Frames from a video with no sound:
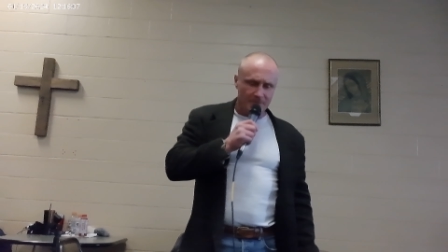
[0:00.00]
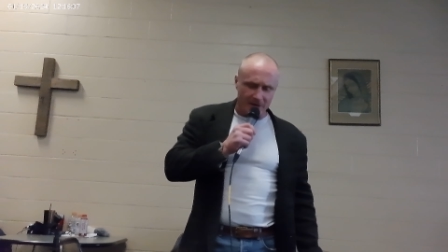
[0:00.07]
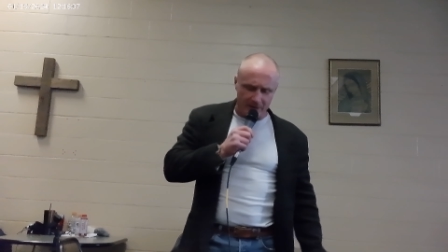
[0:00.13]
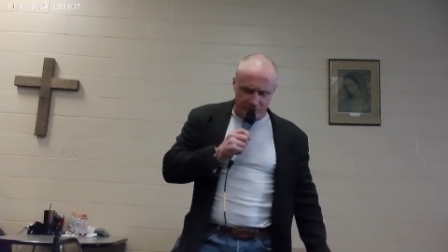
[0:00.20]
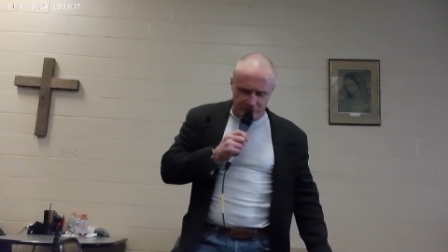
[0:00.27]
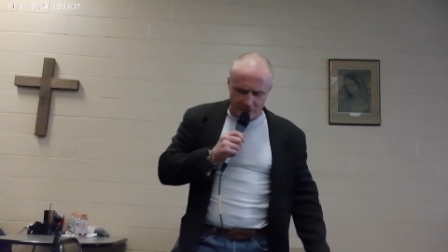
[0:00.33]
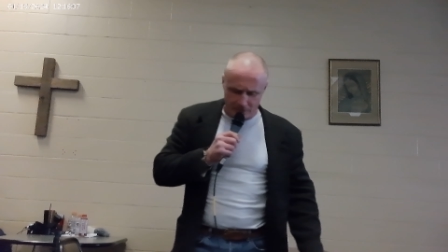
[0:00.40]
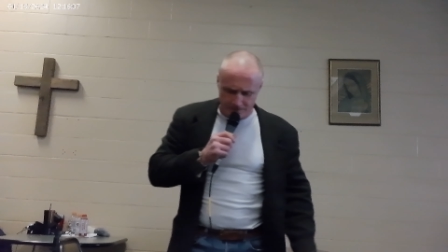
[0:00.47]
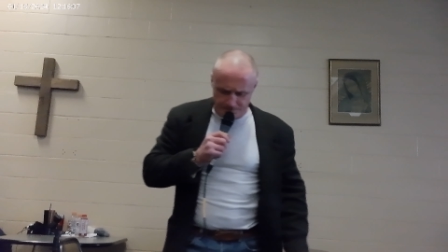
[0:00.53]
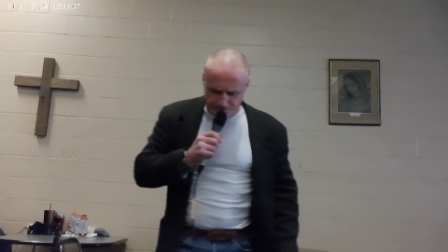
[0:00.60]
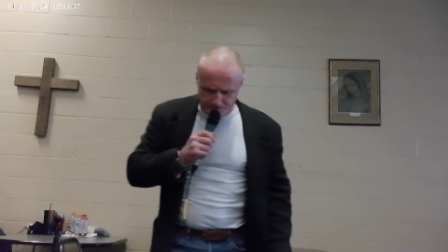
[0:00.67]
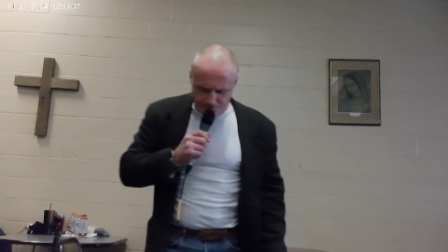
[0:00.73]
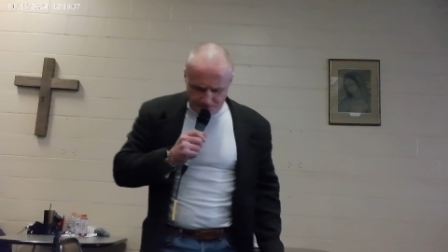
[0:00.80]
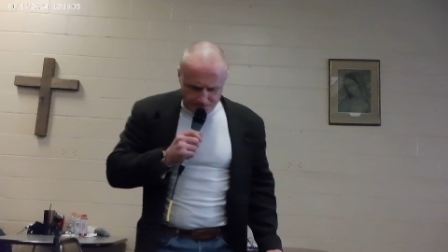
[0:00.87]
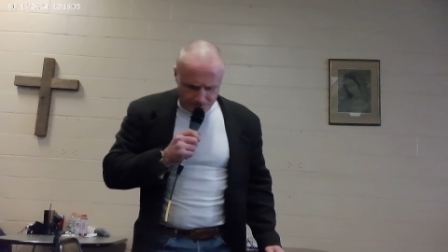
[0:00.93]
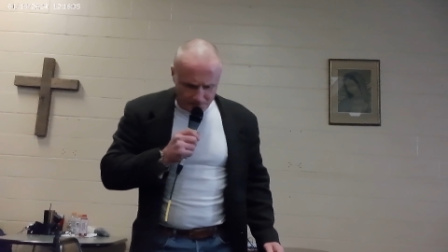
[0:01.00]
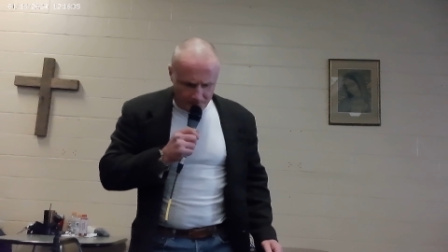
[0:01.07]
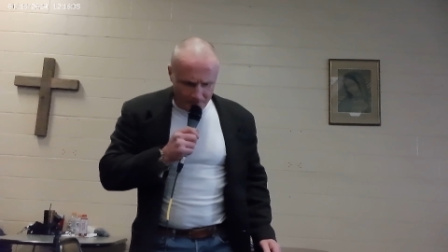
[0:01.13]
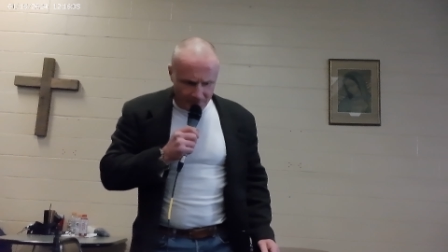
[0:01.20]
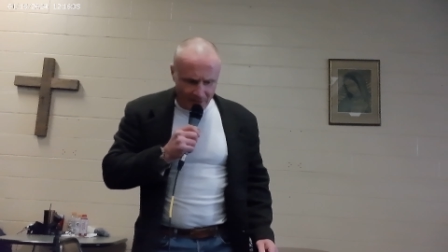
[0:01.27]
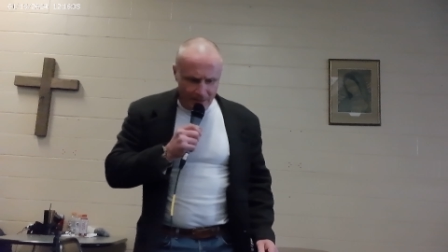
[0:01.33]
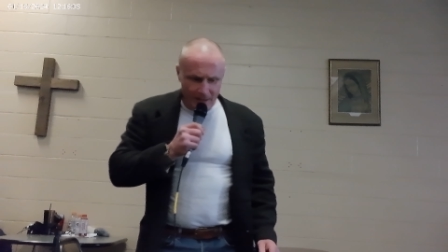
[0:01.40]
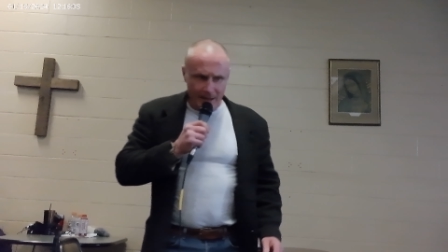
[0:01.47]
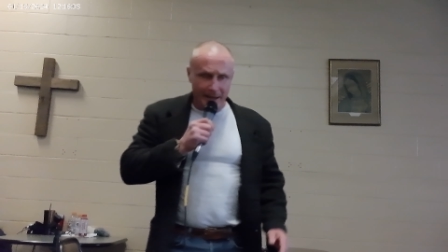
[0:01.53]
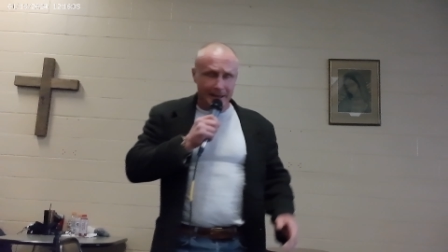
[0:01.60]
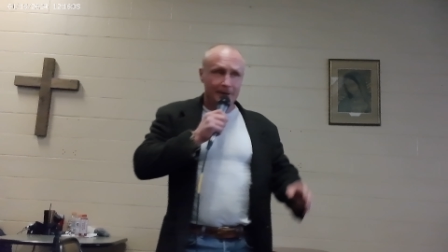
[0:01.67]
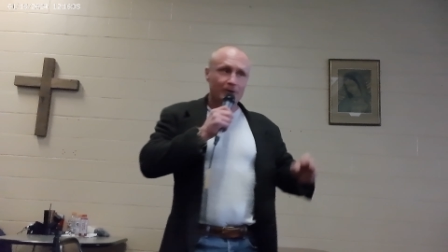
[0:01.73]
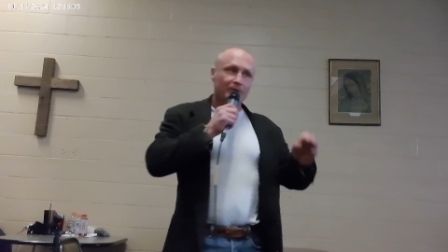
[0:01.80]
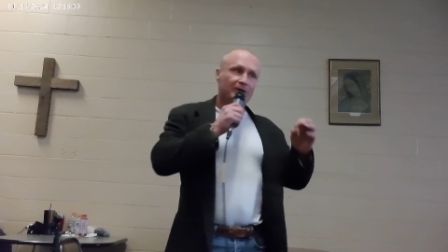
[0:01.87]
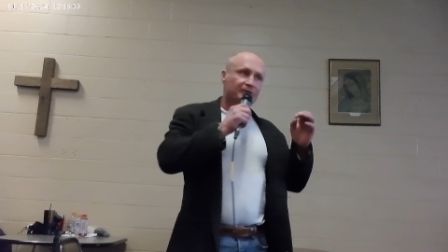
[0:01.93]
And so, and
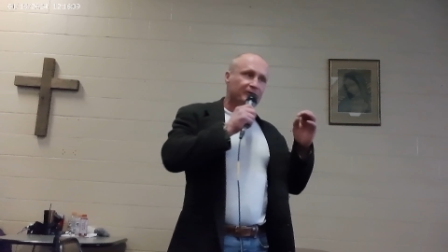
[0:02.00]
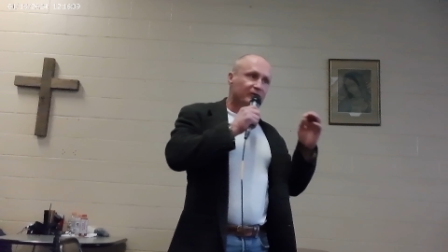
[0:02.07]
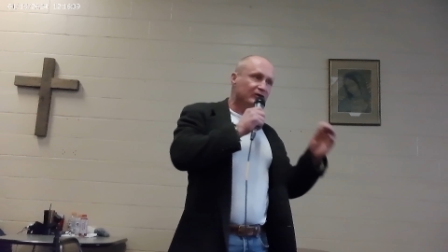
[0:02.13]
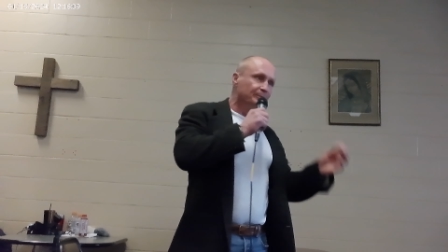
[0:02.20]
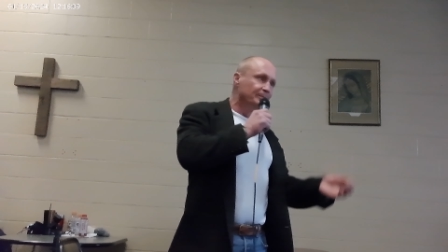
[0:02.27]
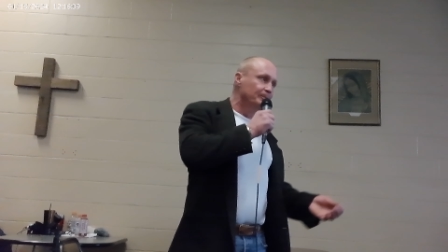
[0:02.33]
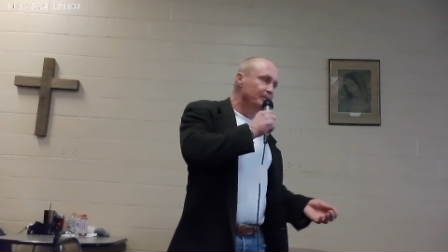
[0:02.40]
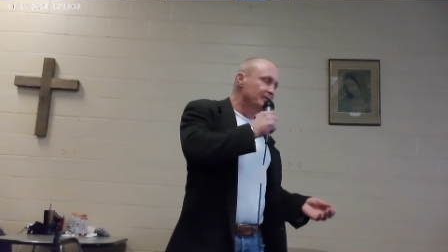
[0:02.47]
I know that there's